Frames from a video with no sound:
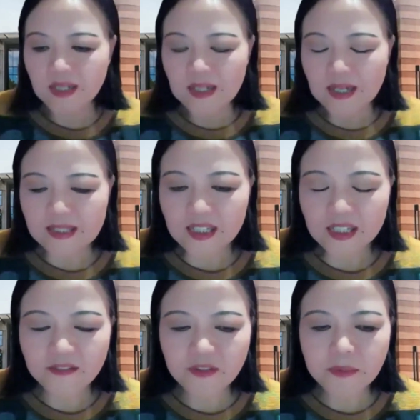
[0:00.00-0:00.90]
I think
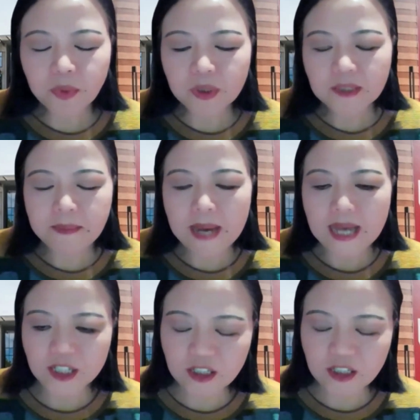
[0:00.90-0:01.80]
even put a
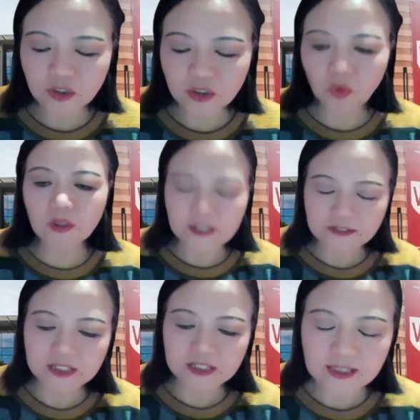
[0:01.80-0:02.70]
passion or love
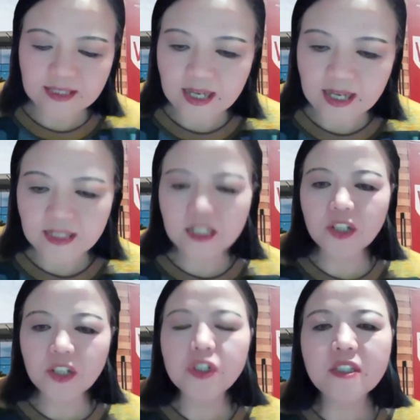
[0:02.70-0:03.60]
aside,
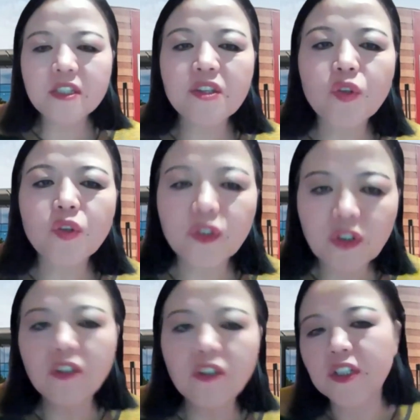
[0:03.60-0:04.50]
your
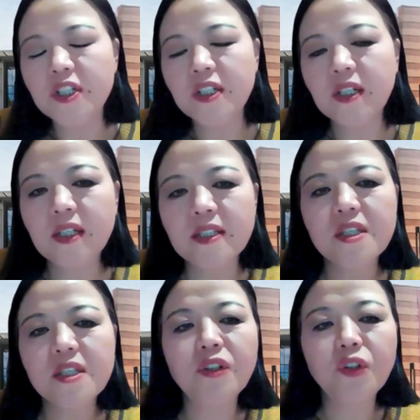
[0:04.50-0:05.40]
knowledge is
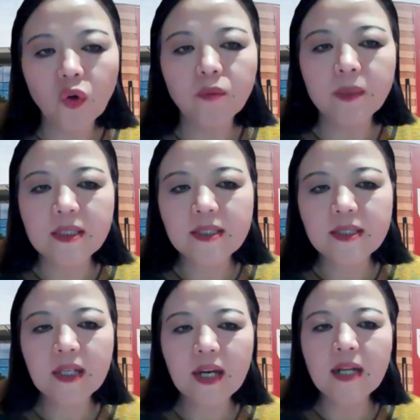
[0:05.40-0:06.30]
enormous
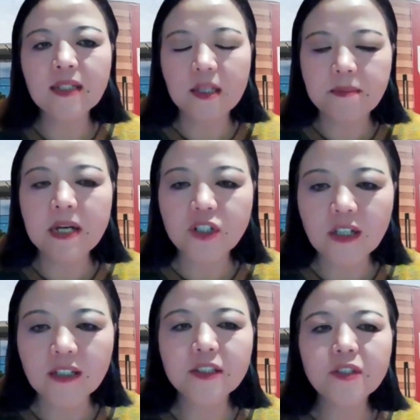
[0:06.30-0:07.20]
about
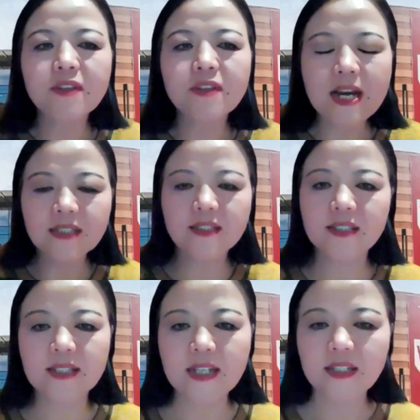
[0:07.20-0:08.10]
China. So that
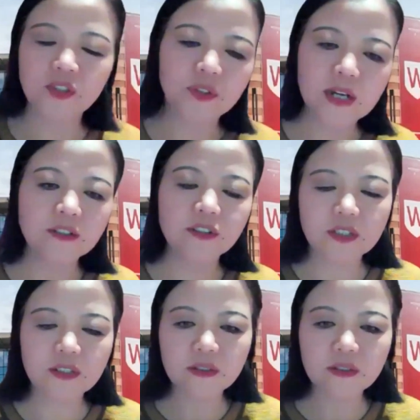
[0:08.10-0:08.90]
stands you out,